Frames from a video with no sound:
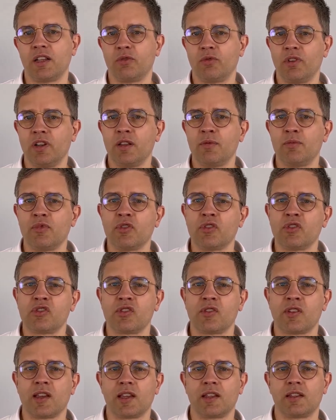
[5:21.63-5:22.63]
really
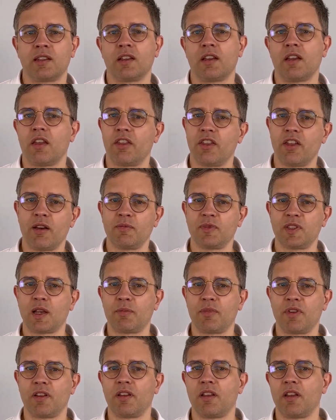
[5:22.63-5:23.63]
appreciate a thumbs
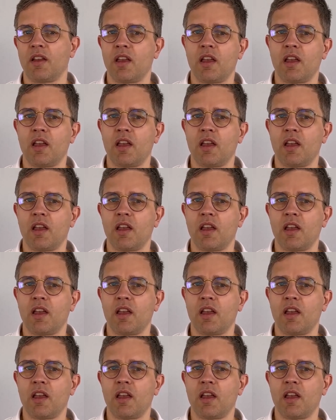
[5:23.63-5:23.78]
up.